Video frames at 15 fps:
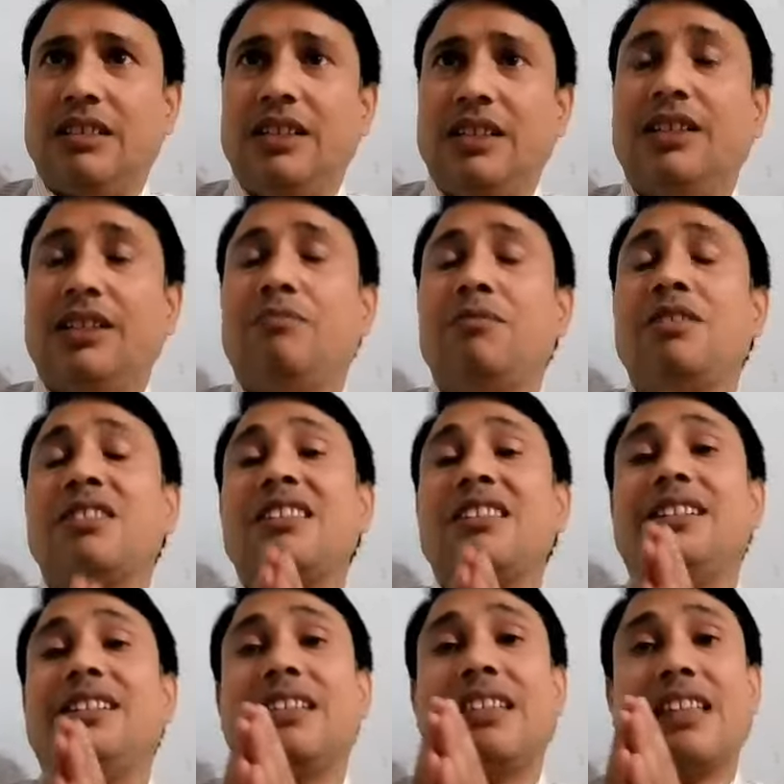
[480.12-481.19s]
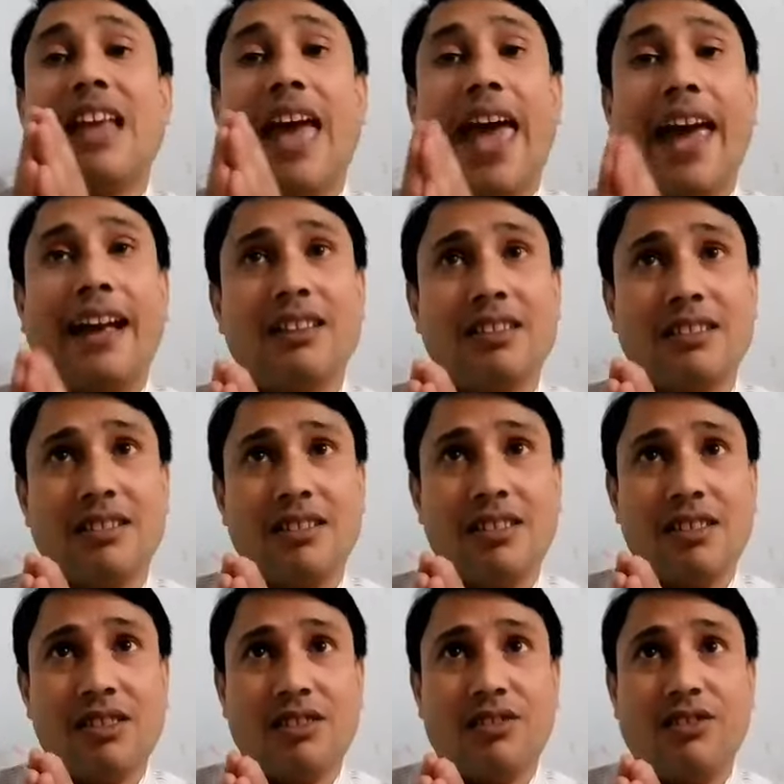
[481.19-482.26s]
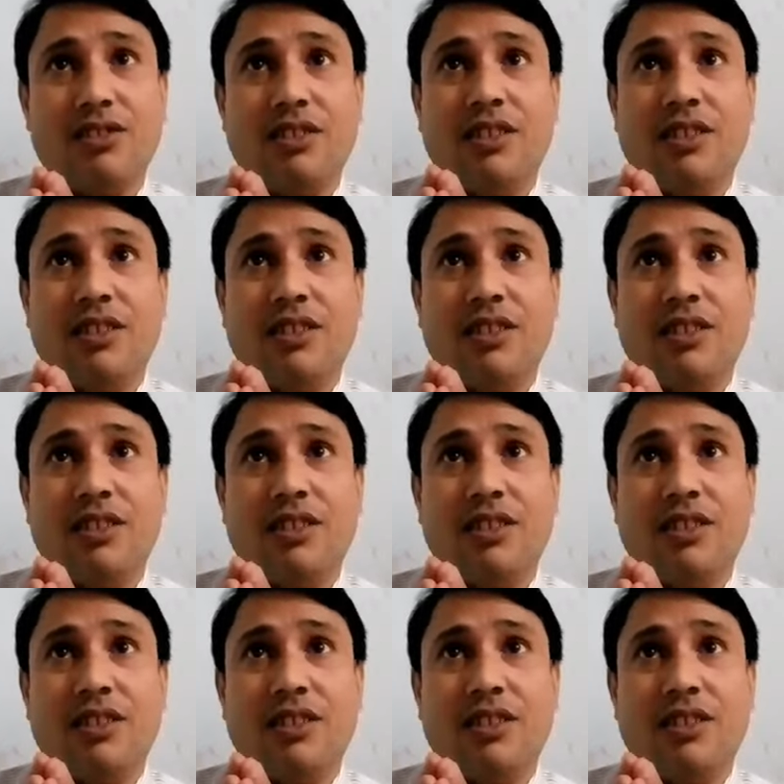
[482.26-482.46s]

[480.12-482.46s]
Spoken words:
it means its actions,